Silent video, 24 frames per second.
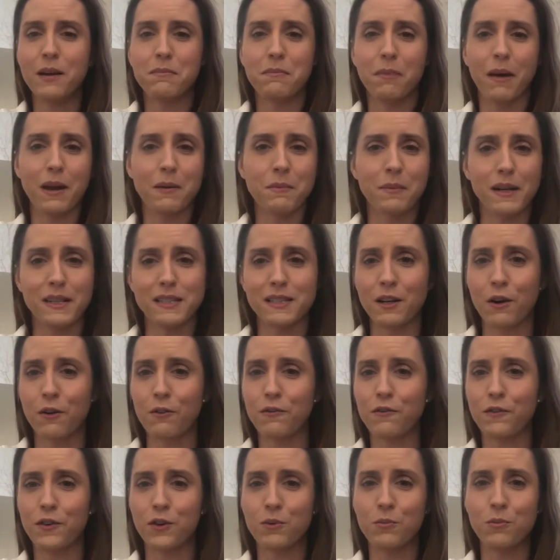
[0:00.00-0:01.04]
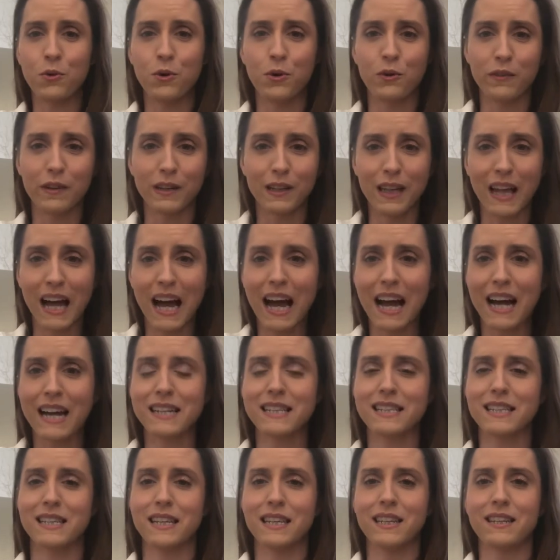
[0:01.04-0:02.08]
make myself feel more
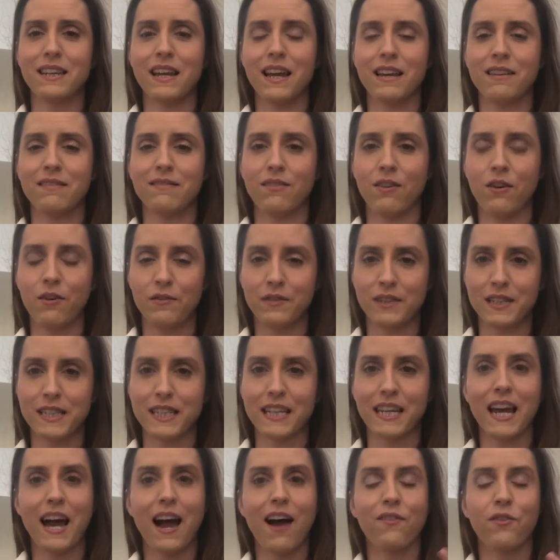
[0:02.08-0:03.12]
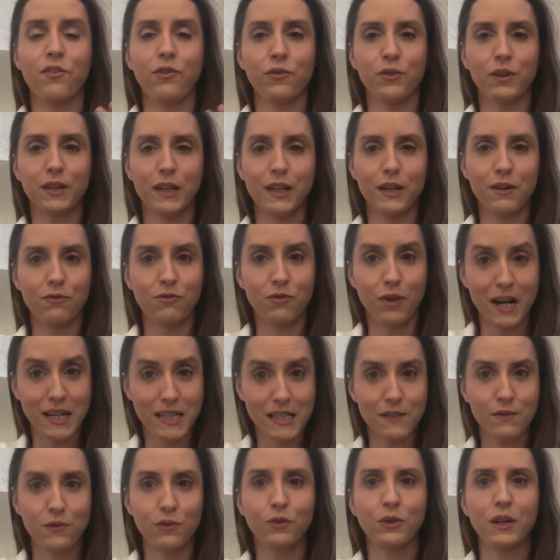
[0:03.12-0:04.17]
relaxed and obviously have a really
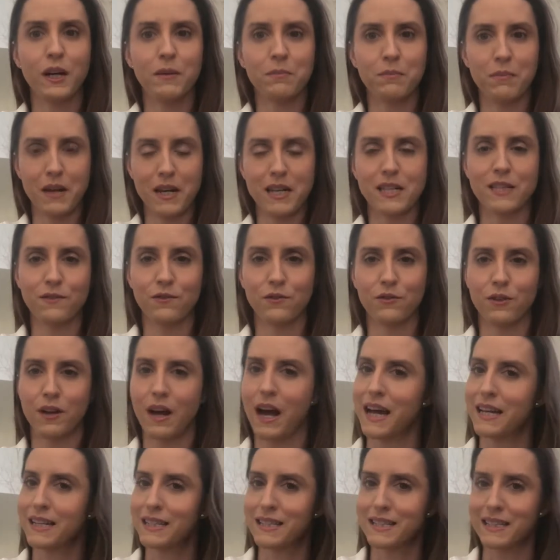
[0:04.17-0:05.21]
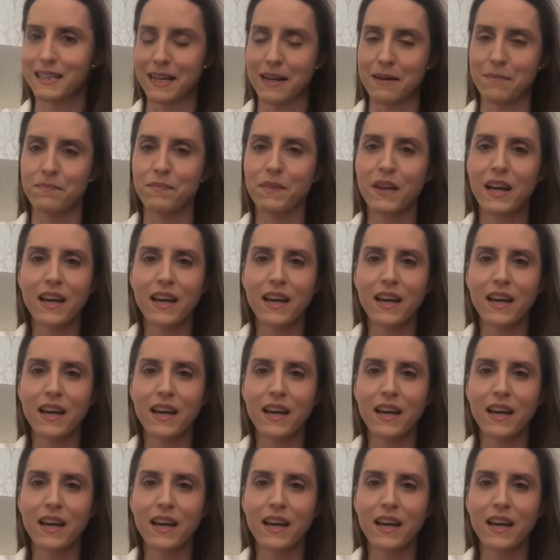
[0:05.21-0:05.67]
restful and peaceful night's sleep.